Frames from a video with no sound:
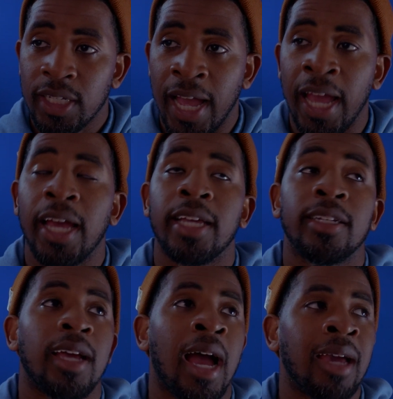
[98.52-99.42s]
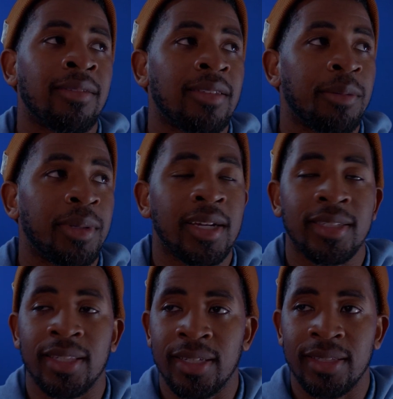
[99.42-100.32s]
And I think because
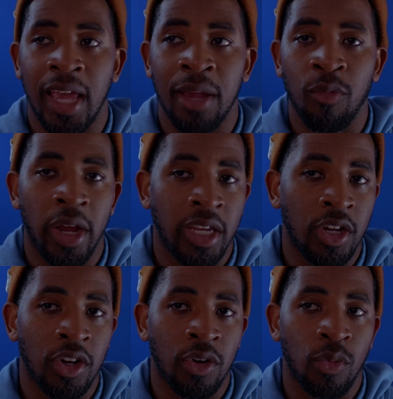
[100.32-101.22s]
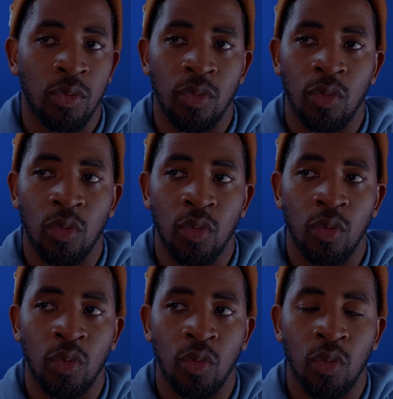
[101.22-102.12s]
of this game right here,
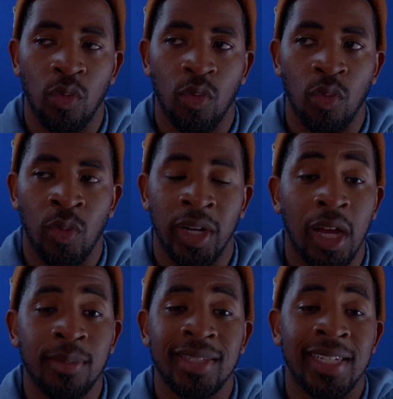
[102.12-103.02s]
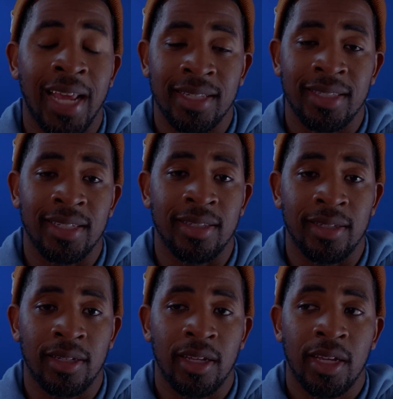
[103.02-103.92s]
when it comes to next
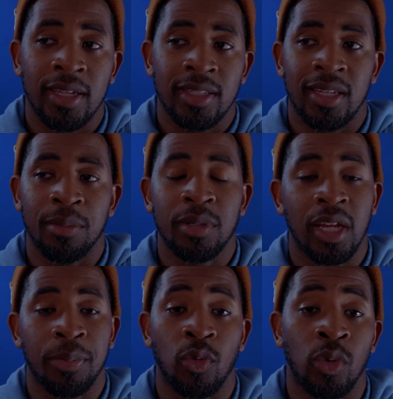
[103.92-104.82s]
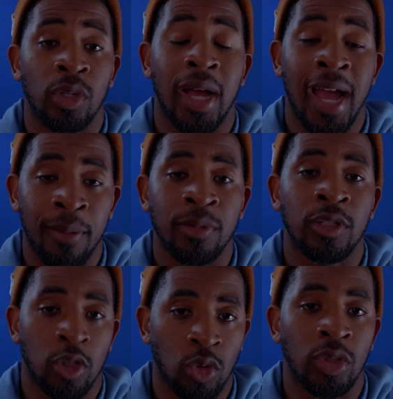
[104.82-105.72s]
season, Tim Skipper will
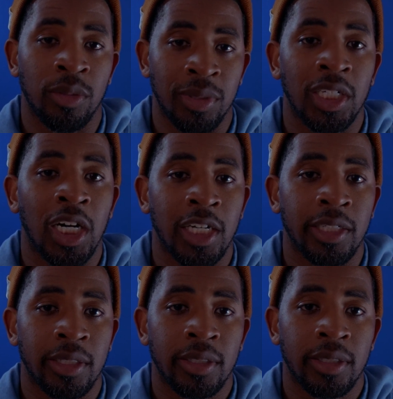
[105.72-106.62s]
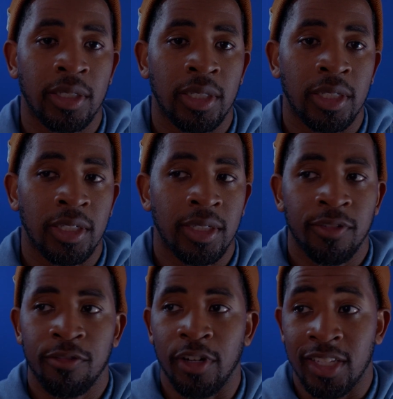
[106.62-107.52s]
absolutely be gone.
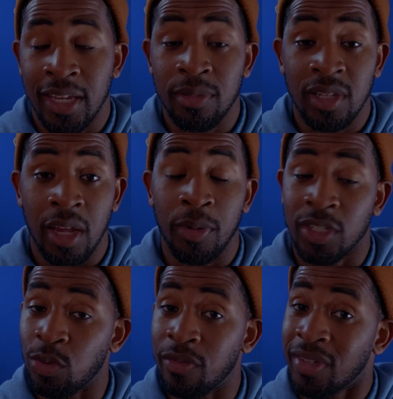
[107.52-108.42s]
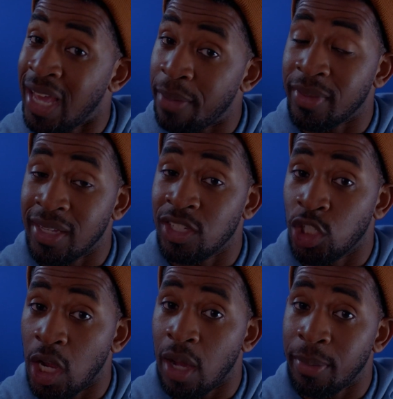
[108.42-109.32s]
For Tim Skipper to have kept this
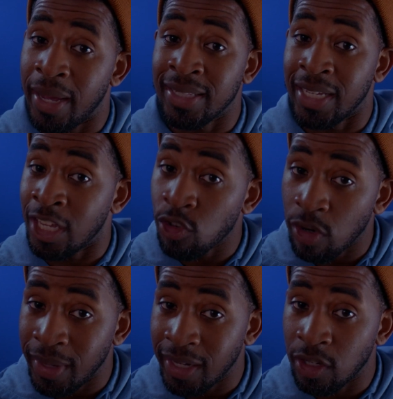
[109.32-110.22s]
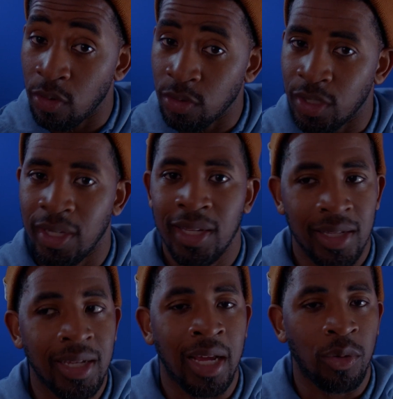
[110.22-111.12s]
job as the interim head coach,
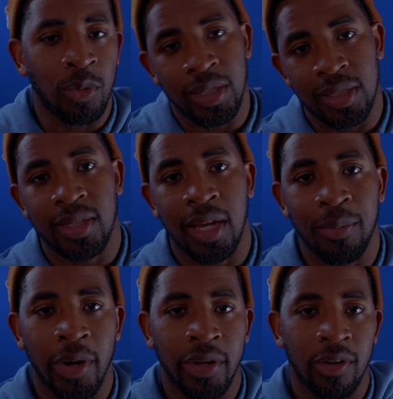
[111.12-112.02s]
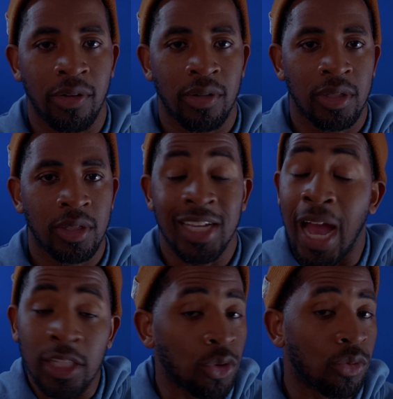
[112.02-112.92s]
he got to win this game right here.
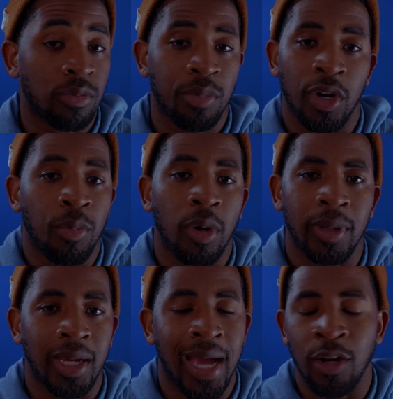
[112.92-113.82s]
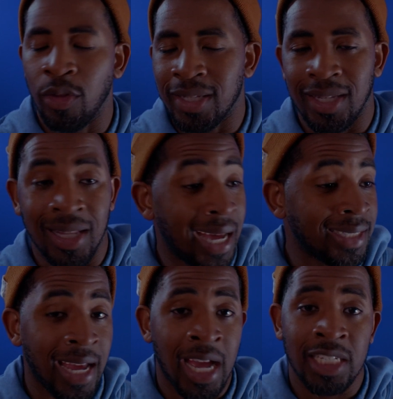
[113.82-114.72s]
Got to. Period, point blank. I know that's a lot
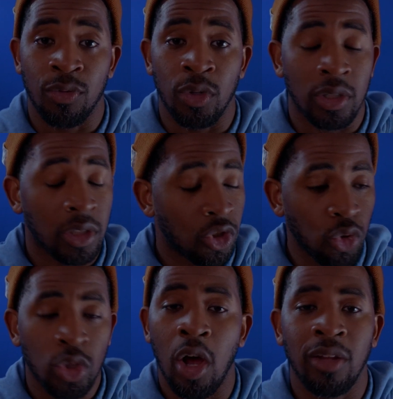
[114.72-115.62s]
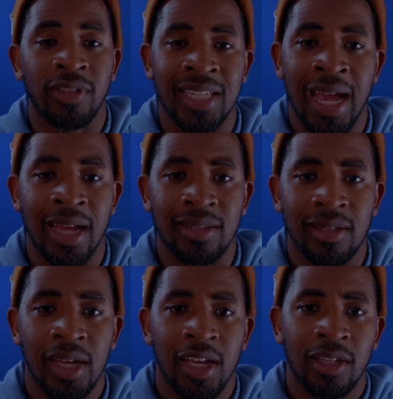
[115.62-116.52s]
to ask for. Too tall of a task.
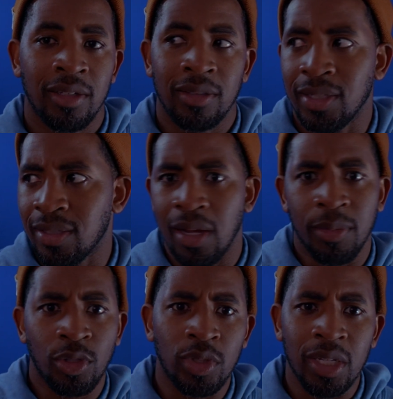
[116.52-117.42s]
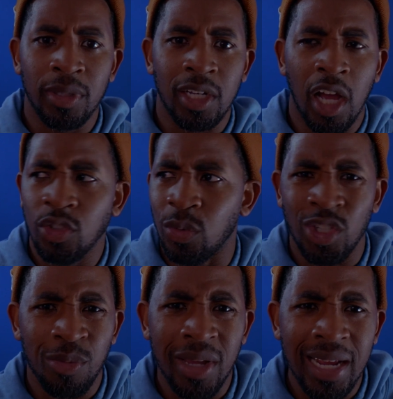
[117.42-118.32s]
That's the number 2 team in the country. What
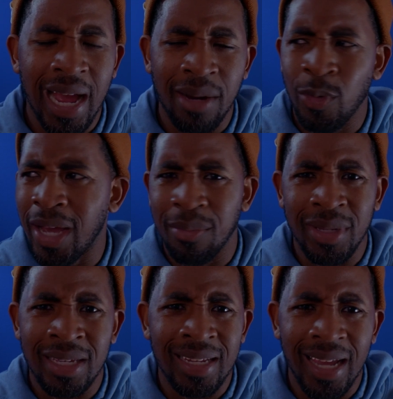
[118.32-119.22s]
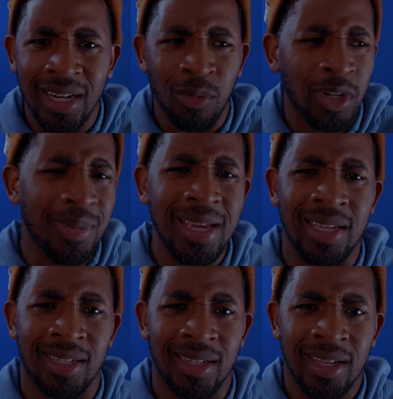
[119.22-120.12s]
you mean? We got to beat Indiana. What do you
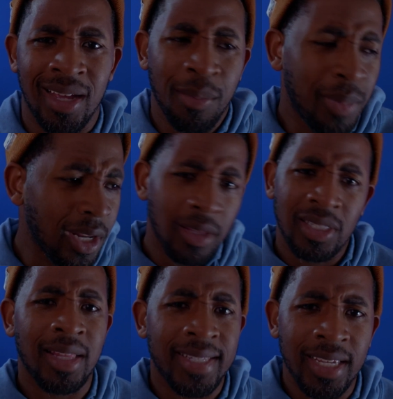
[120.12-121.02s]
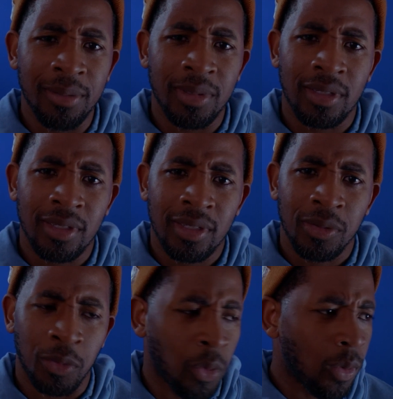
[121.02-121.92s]
mean? Beat all these other teams?
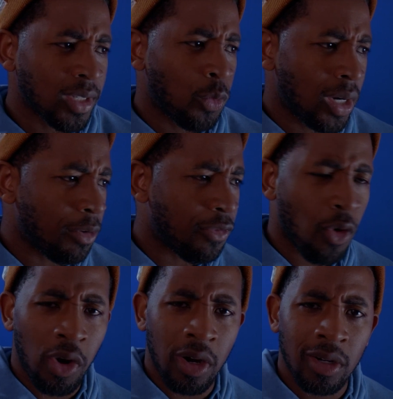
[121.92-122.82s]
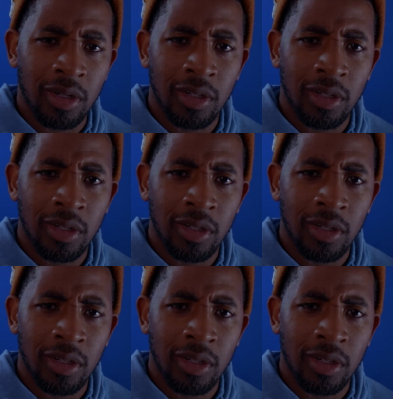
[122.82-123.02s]
When we wasn't winning before?